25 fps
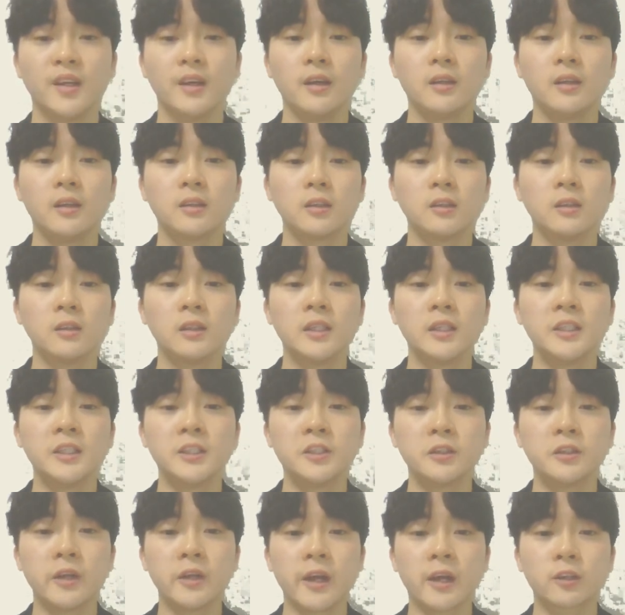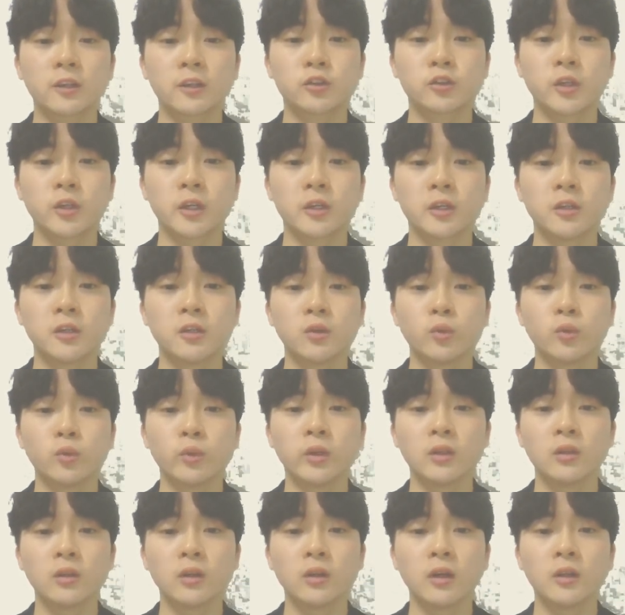The linear actuator
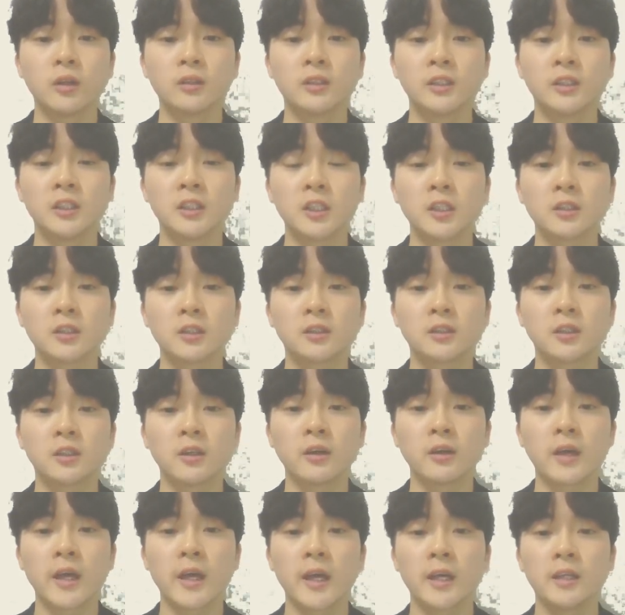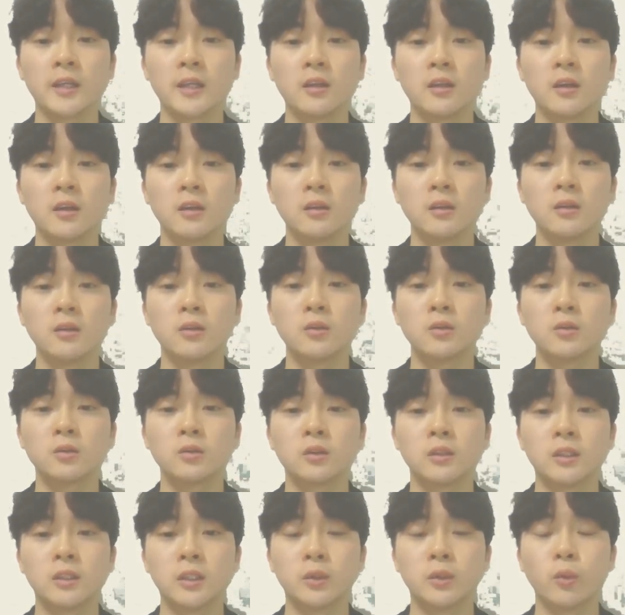will adjust the height along
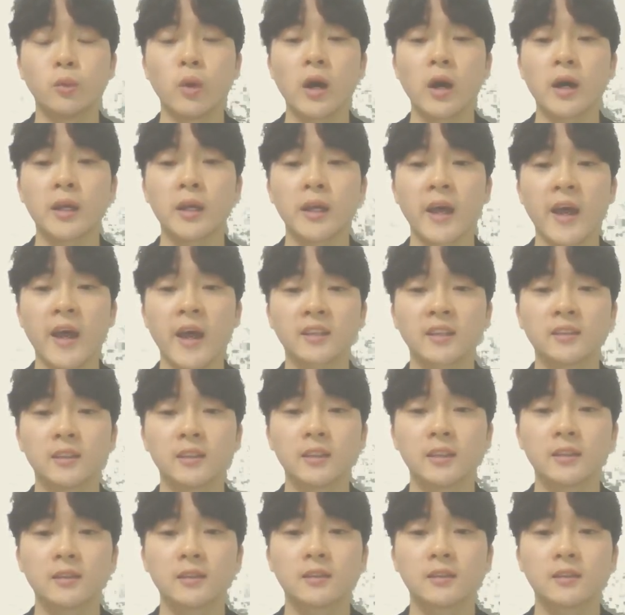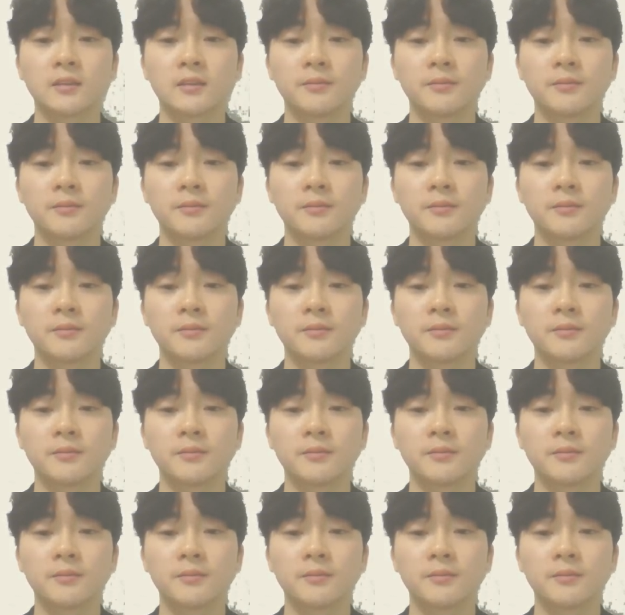the y-axis.